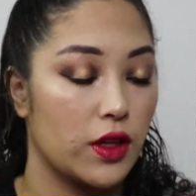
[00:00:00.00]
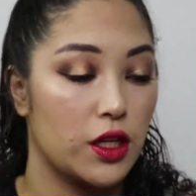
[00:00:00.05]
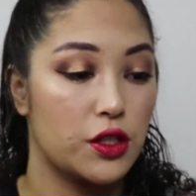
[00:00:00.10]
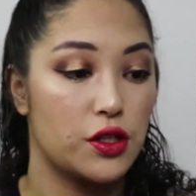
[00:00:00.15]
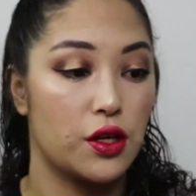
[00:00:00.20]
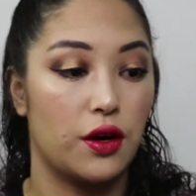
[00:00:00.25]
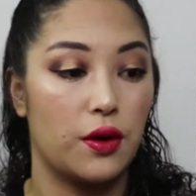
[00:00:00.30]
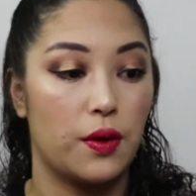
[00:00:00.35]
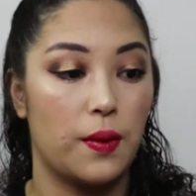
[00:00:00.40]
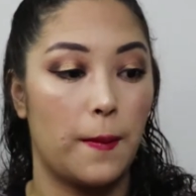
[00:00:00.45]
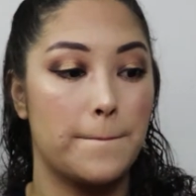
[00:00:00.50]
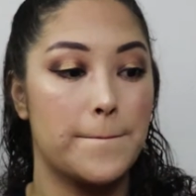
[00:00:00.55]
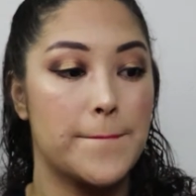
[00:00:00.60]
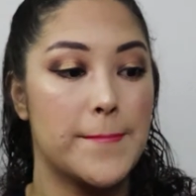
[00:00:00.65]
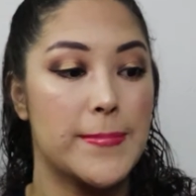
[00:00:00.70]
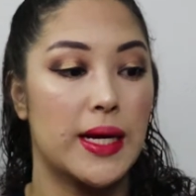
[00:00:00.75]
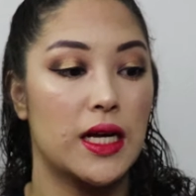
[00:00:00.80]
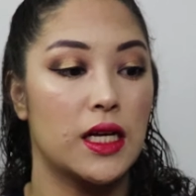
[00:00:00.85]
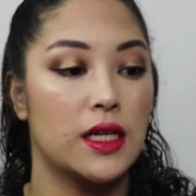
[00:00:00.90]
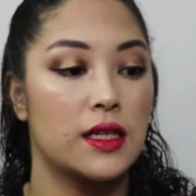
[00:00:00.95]
So
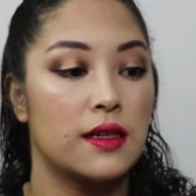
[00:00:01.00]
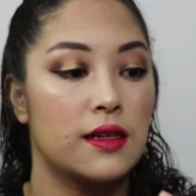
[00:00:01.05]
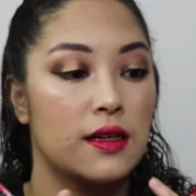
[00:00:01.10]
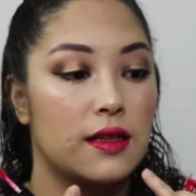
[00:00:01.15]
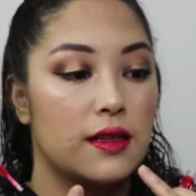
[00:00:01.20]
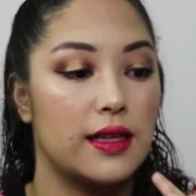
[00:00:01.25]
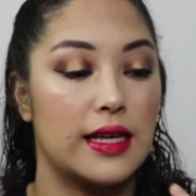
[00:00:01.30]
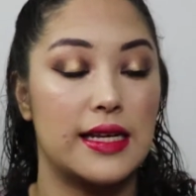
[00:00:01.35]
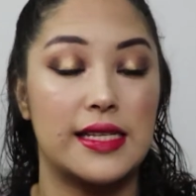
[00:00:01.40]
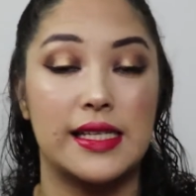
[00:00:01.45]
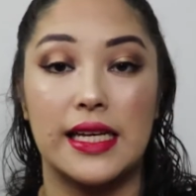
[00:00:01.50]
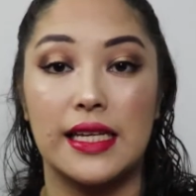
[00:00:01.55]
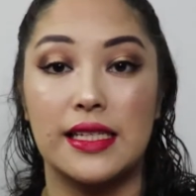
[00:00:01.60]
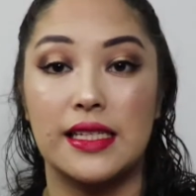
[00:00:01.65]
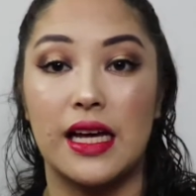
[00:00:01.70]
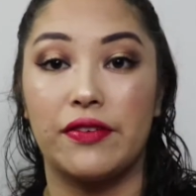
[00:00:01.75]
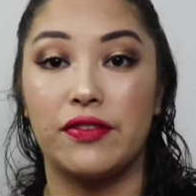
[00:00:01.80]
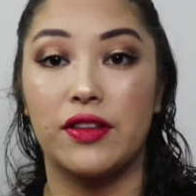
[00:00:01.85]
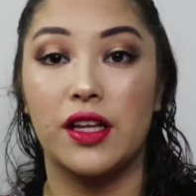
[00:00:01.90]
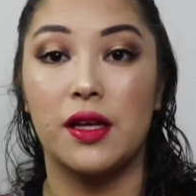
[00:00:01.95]
this can
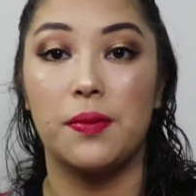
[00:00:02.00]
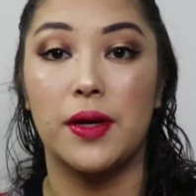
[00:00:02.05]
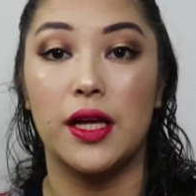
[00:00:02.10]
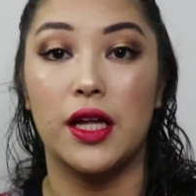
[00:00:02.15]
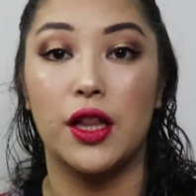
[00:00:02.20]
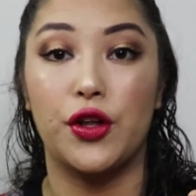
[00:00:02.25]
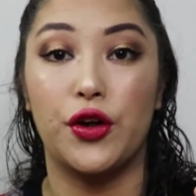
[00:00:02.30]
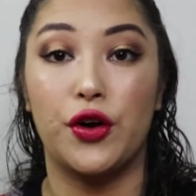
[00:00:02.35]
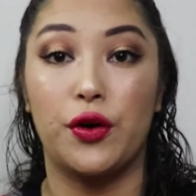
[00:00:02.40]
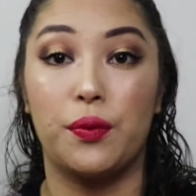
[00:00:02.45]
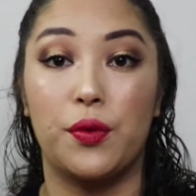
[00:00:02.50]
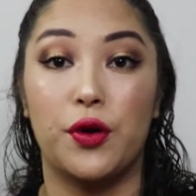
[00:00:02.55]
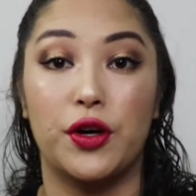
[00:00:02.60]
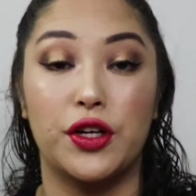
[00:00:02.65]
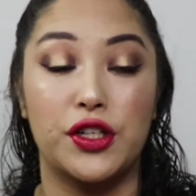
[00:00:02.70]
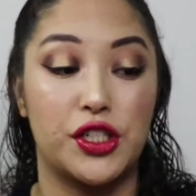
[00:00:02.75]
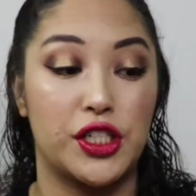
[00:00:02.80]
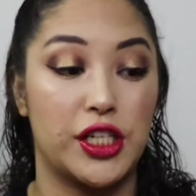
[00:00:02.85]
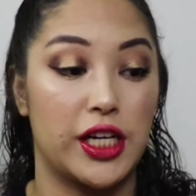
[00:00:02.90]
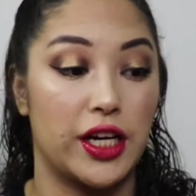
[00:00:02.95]
definitely be a little
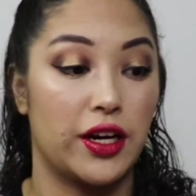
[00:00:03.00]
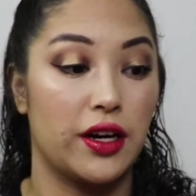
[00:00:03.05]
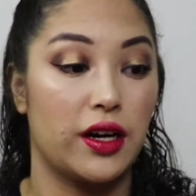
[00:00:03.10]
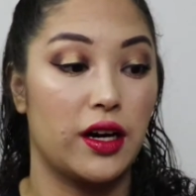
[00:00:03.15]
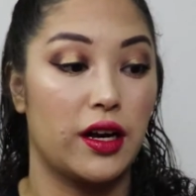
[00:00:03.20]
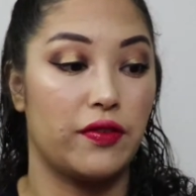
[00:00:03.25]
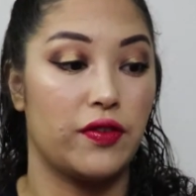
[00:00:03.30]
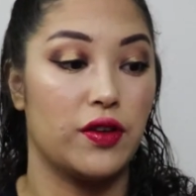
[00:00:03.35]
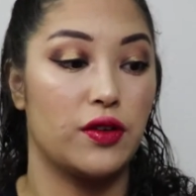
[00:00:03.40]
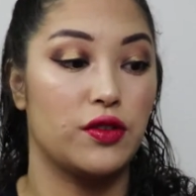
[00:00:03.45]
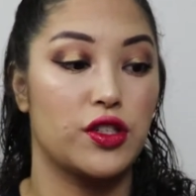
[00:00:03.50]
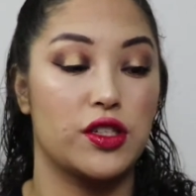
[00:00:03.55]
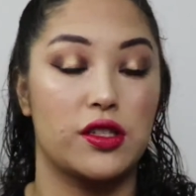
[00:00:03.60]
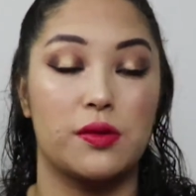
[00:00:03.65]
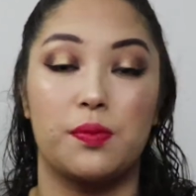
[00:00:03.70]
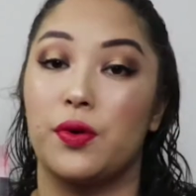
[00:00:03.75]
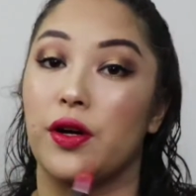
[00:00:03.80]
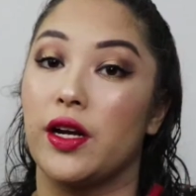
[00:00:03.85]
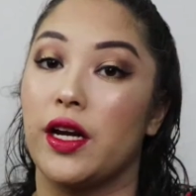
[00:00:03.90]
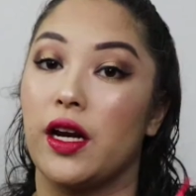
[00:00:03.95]
more sheer if you
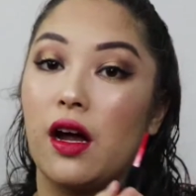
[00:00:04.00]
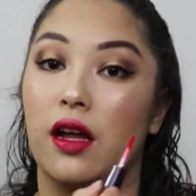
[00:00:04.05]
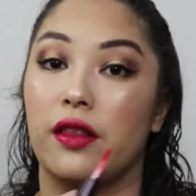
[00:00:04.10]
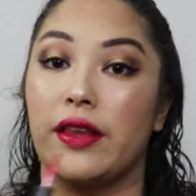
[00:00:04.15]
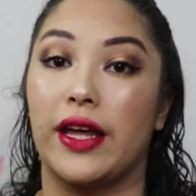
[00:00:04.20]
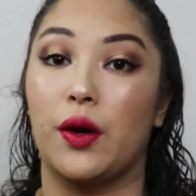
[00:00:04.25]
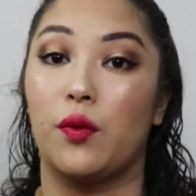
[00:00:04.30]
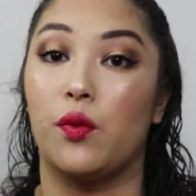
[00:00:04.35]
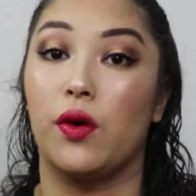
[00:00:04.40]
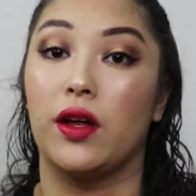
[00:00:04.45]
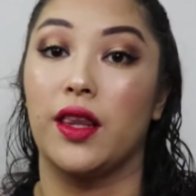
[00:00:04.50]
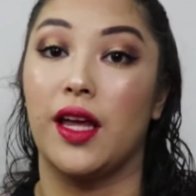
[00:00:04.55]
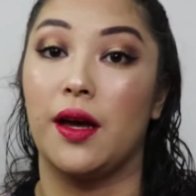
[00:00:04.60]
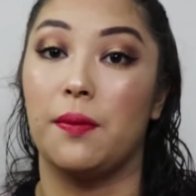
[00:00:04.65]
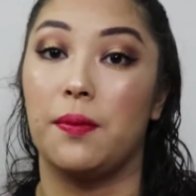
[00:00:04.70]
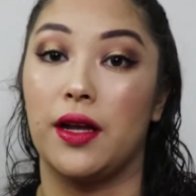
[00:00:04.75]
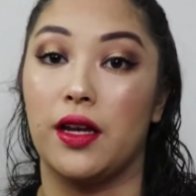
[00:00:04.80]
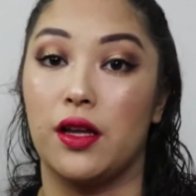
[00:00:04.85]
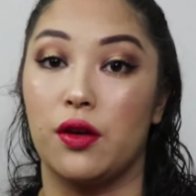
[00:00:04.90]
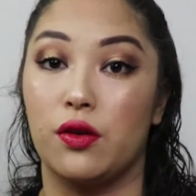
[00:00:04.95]
just put it on like one
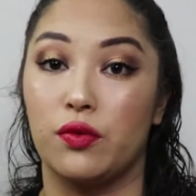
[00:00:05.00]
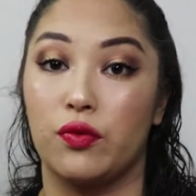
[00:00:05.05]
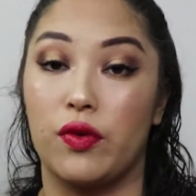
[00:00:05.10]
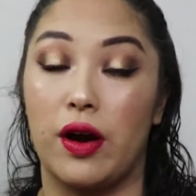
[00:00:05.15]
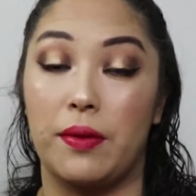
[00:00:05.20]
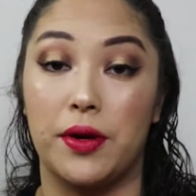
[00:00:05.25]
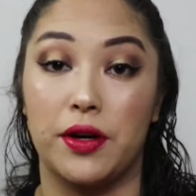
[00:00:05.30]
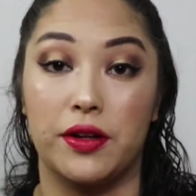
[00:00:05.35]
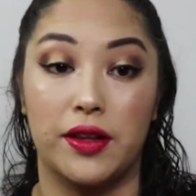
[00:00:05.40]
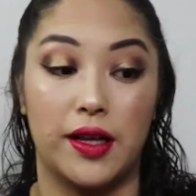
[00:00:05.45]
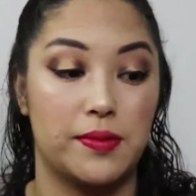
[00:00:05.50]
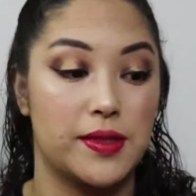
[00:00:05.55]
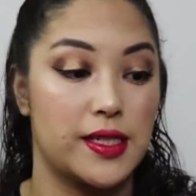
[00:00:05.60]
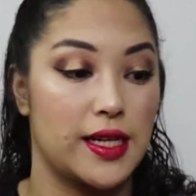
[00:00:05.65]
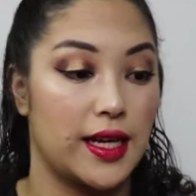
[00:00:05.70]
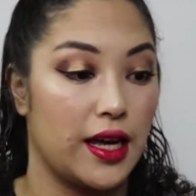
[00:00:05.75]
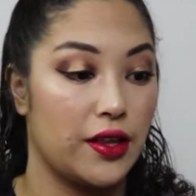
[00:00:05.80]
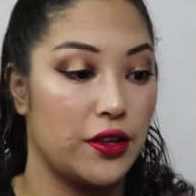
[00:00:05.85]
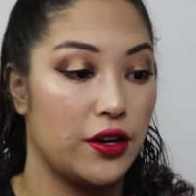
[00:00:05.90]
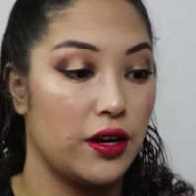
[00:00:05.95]
lip and you rub your lips
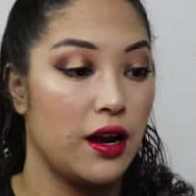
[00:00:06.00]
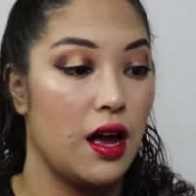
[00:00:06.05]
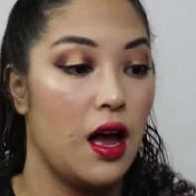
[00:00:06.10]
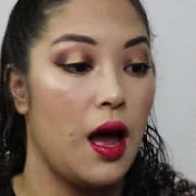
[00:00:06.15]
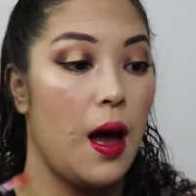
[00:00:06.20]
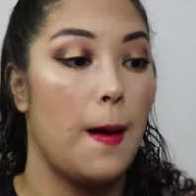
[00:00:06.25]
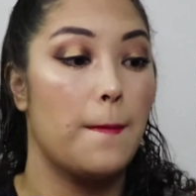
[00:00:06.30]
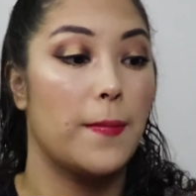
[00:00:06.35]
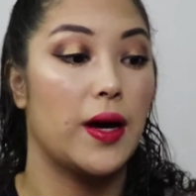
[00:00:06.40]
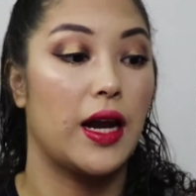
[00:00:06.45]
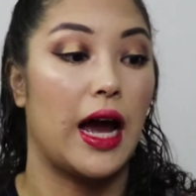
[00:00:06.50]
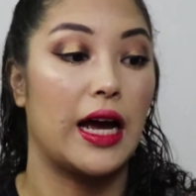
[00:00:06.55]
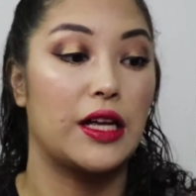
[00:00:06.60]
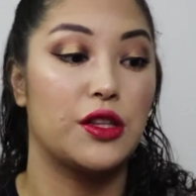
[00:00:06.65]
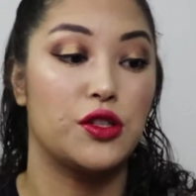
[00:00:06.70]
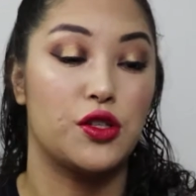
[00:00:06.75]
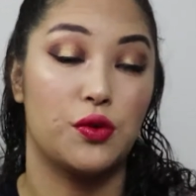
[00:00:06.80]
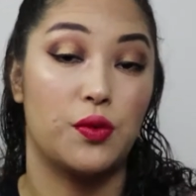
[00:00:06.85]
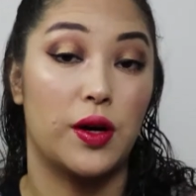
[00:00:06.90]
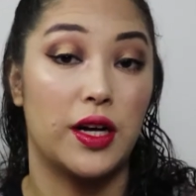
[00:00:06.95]
together, but I
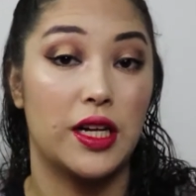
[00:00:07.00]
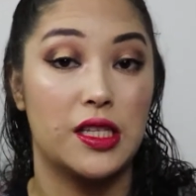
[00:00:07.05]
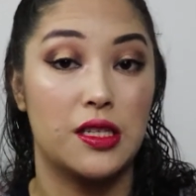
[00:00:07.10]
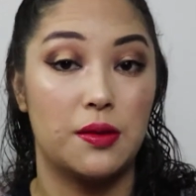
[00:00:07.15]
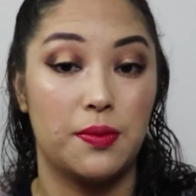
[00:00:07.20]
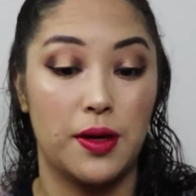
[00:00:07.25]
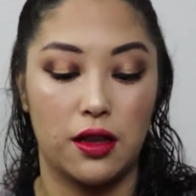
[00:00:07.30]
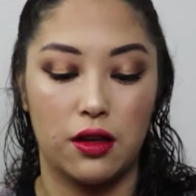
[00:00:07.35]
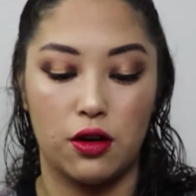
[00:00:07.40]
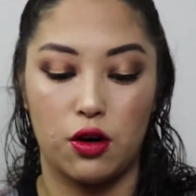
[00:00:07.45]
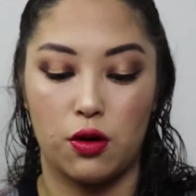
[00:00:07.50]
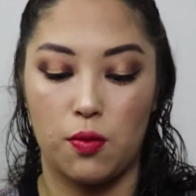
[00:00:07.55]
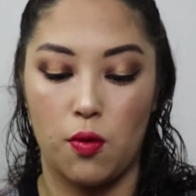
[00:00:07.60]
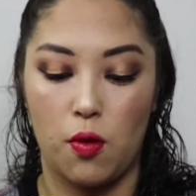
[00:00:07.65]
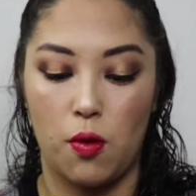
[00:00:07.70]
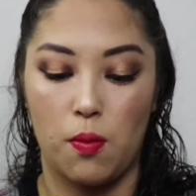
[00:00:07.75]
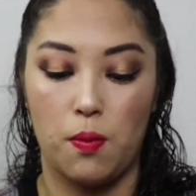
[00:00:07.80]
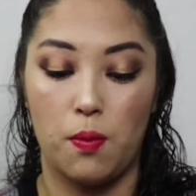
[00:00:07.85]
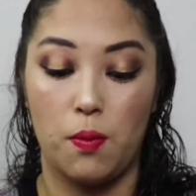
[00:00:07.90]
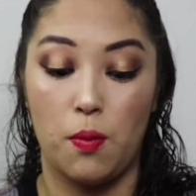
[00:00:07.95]
do want it to be a
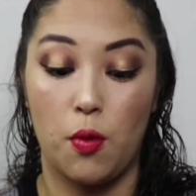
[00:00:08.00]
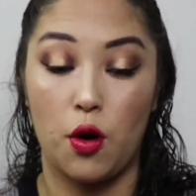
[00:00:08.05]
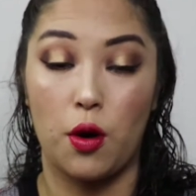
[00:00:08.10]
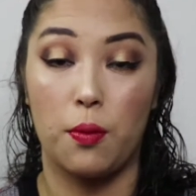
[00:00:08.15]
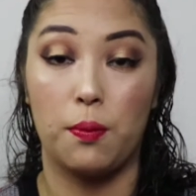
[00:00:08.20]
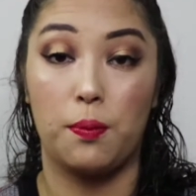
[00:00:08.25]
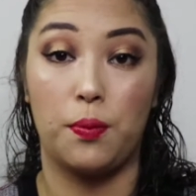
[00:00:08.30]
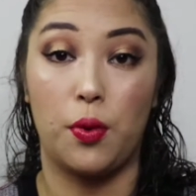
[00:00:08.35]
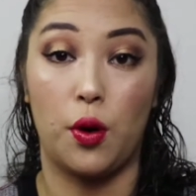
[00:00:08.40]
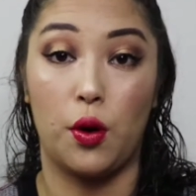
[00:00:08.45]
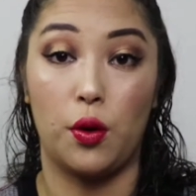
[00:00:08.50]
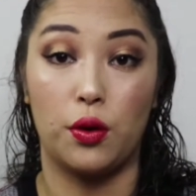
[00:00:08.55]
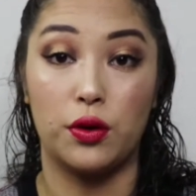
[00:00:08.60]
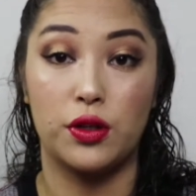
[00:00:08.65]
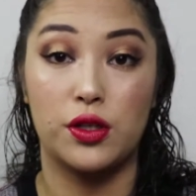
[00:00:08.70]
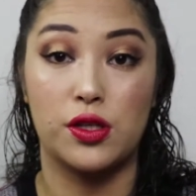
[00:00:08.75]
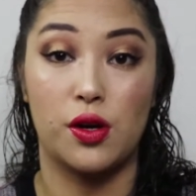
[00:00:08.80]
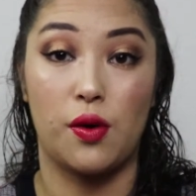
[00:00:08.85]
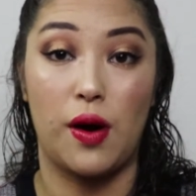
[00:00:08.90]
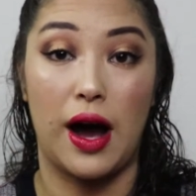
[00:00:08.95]
little more
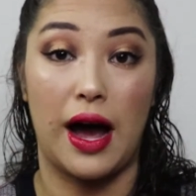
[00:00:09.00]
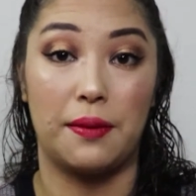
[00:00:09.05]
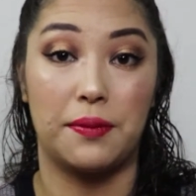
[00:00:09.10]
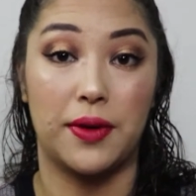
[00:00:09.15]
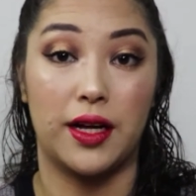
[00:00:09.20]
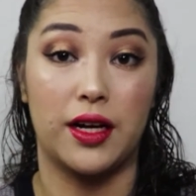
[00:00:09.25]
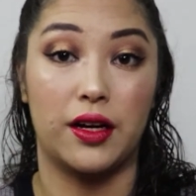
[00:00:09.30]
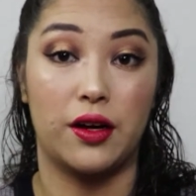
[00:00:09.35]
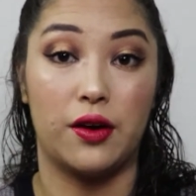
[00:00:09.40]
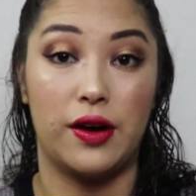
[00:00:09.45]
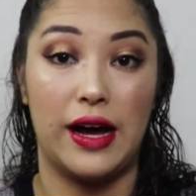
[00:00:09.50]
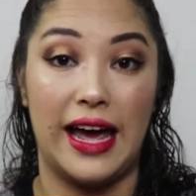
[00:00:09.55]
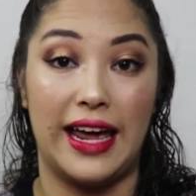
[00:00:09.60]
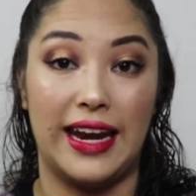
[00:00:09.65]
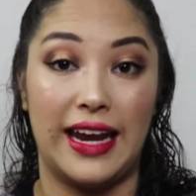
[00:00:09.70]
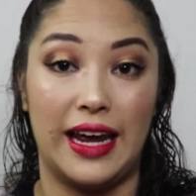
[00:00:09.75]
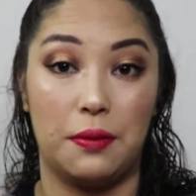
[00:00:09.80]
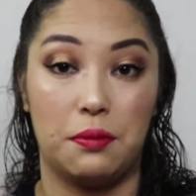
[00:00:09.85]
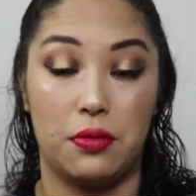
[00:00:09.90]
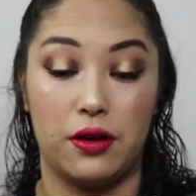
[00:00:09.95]
bold, so I'm going to go
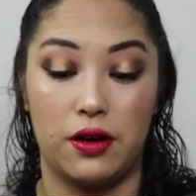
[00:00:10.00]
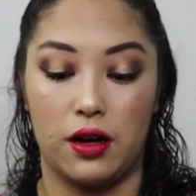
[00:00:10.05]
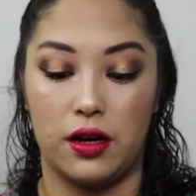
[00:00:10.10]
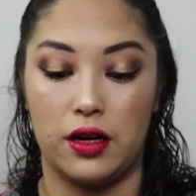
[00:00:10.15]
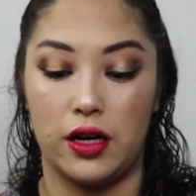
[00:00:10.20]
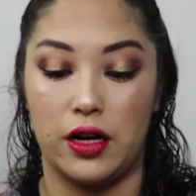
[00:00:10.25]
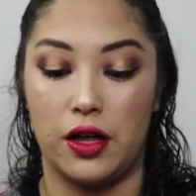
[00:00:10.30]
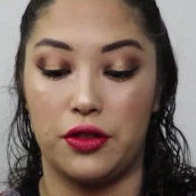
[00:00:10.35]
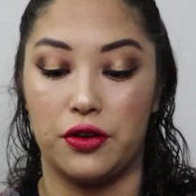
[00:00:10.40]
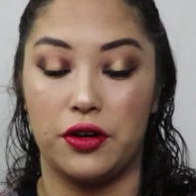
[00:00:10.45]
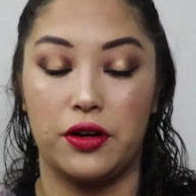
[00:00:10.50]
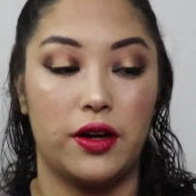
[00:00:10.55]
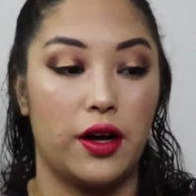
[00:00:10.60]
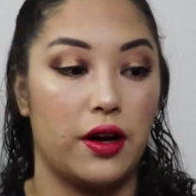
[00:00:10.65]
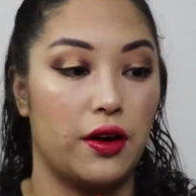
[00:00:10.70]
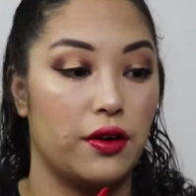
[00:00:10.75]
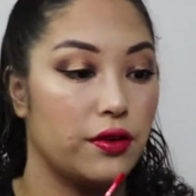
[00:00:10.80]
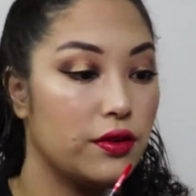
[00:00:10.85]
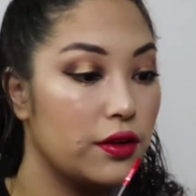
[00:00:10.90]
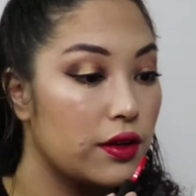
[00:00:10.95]
ahead and put on another
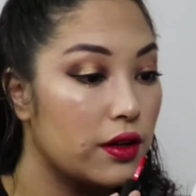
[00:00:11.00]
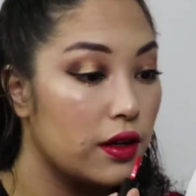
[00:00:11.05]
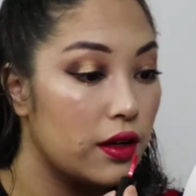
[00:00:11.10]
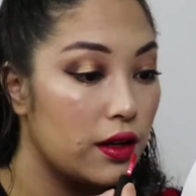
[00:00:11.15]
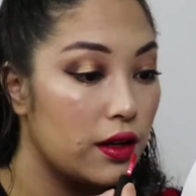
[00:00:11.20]
coat.